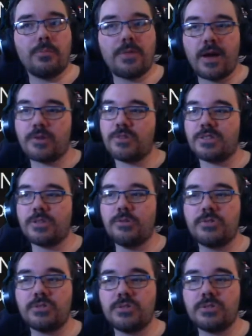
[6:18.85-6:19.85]
They are
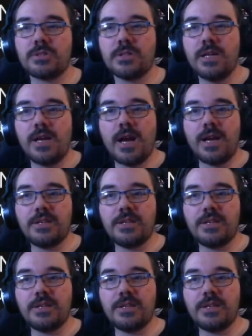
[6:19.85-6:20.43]
translucent and